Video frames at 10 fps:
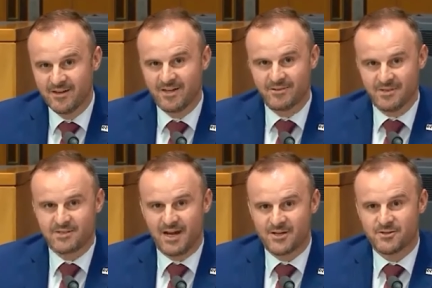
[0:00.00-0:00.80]
of a
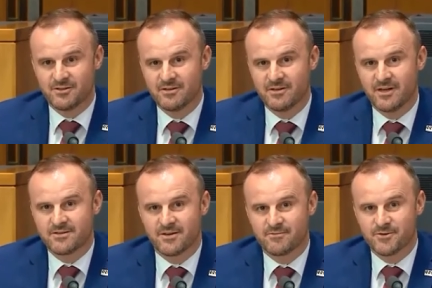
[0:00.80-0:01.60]
discussion
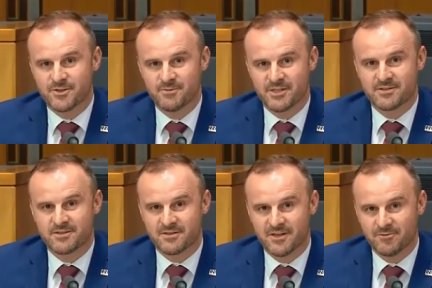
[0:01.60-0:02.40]
at uh, First
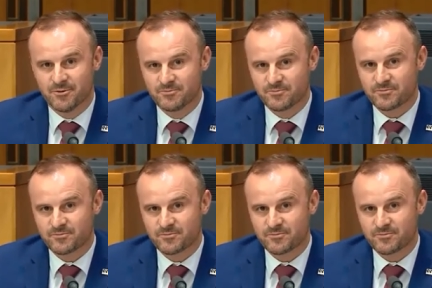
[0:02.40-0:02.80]
Minister's level.